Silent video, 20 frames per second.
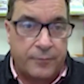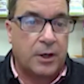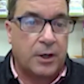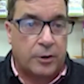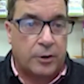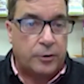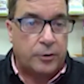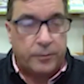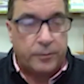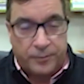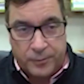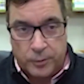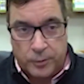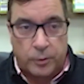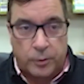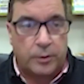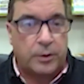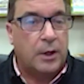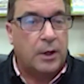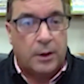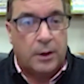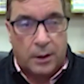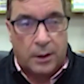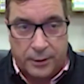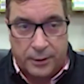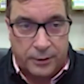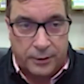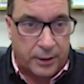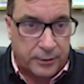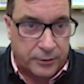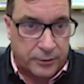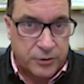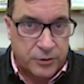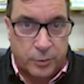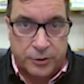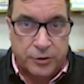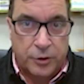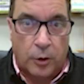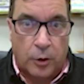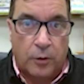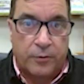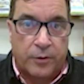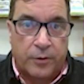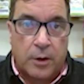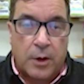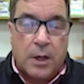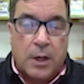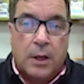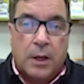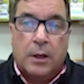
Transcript: You get a new food and you switch over.